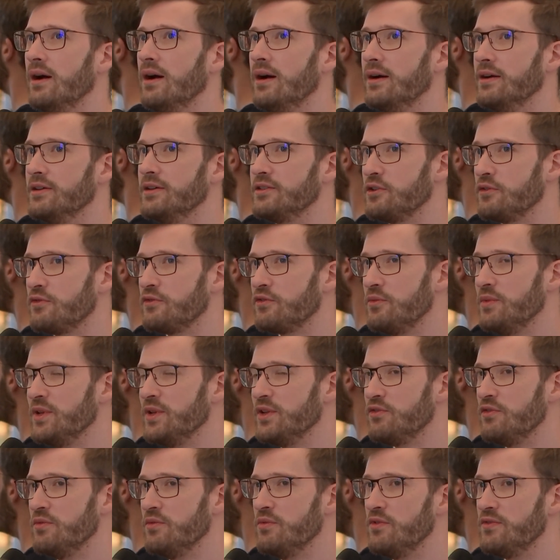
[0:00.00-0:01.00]
So for me, it
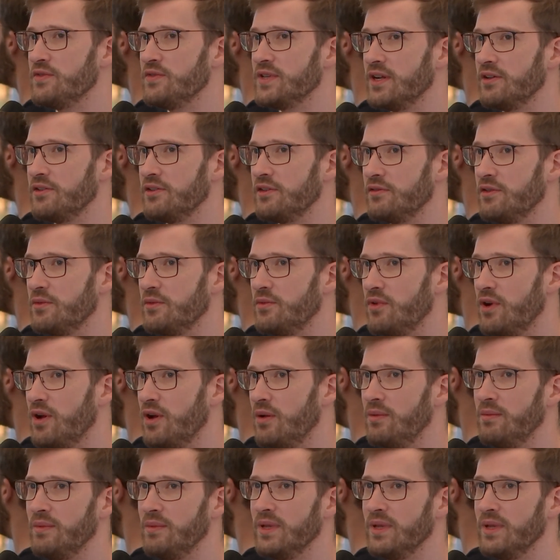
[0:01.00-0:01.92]
removes a lot of the problem.